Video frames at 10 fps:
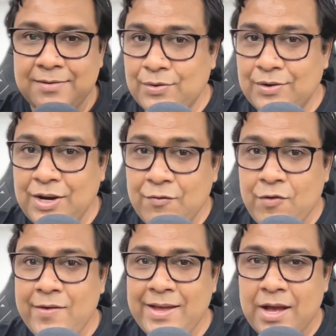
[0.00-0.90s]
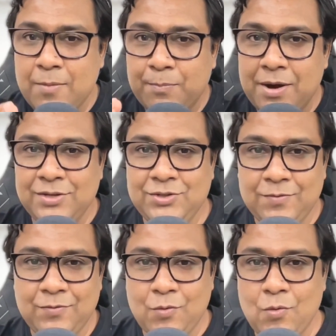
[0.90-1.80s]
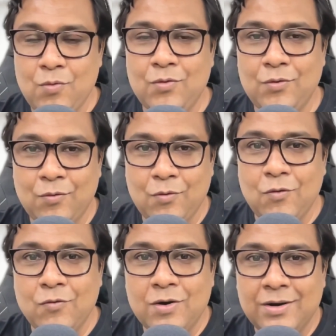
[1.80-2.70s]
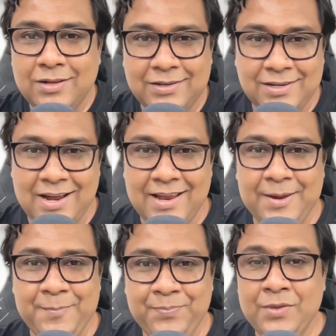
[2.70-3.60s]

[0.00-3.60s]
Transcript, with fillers: reviewing a bunch of code over the time,